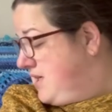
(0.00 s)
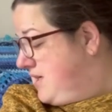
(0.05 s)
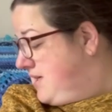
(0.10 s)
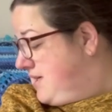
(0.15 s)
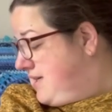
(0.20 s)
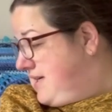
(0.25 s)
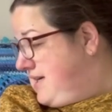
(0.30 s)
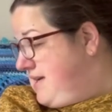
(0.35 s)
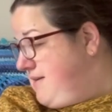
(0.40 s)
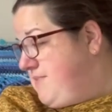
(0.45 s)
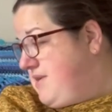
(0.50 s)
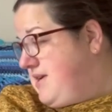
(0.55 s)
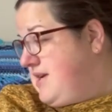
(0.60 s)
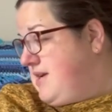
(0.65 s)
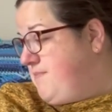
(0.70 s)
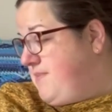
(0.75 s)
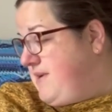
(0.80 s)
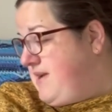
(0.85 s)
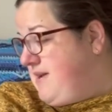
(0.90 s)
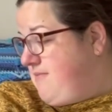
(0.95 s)
In my a
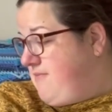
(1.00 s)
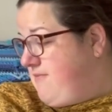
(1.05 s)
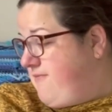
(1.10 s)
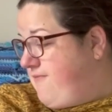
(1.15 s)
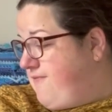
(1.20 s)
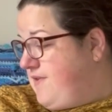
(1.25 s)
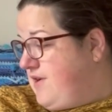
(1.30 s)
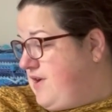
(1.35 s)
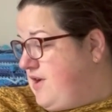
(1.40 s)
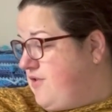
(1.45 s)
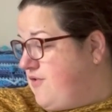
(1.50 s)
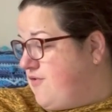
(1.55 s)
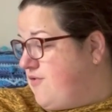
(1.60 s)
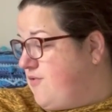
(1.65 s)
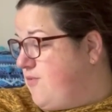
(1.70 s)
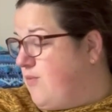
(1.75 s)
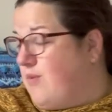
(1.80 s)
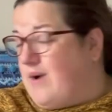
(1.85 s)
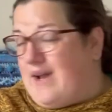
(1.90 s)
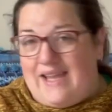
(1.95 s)
bit further
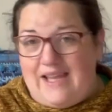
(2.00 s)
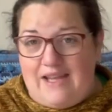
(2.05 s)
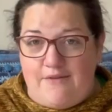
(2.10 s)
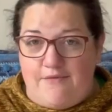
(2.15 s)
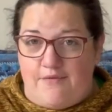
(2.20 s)
away